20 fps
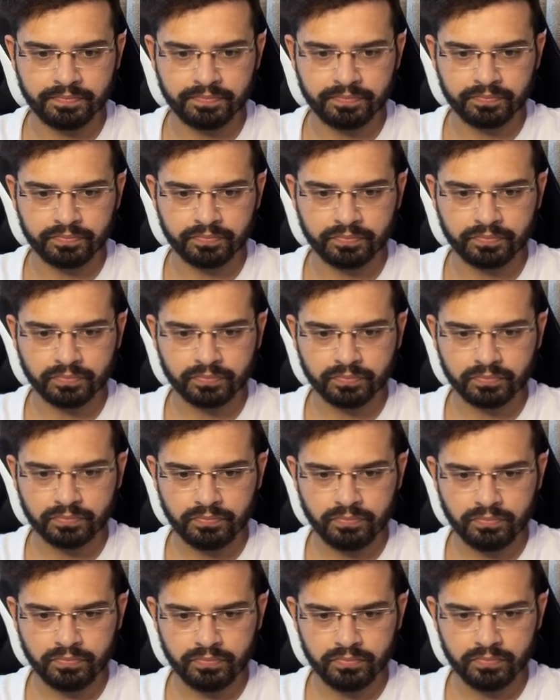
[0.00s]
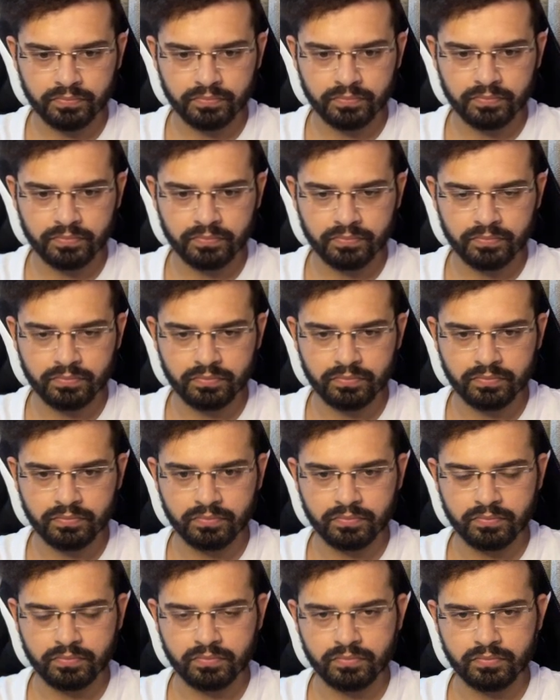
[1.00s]

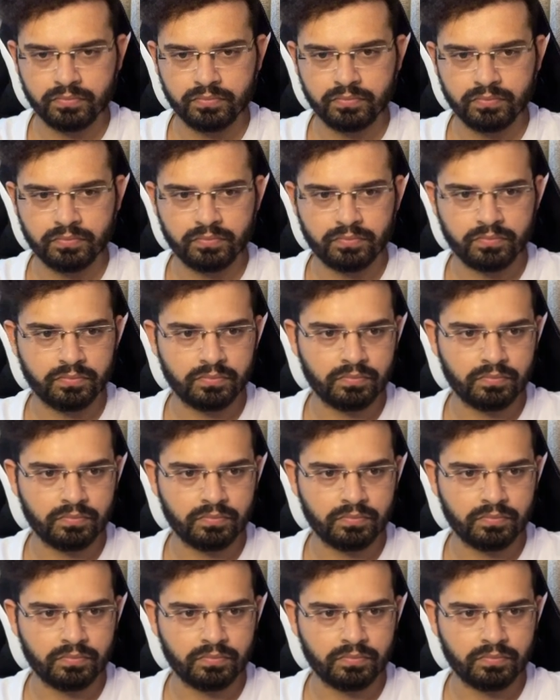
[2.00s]
Nobody speaks.